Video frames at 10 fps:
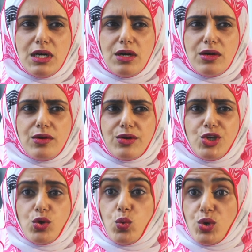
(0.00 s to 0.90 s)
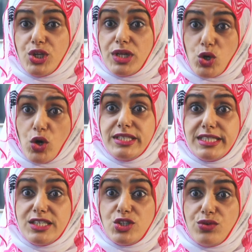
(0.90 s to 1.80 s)
the
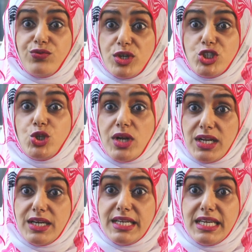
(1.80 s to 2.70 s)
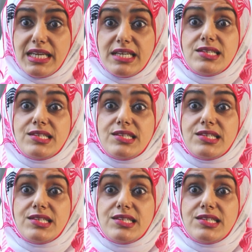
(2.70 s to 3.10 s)
content of what you're learning is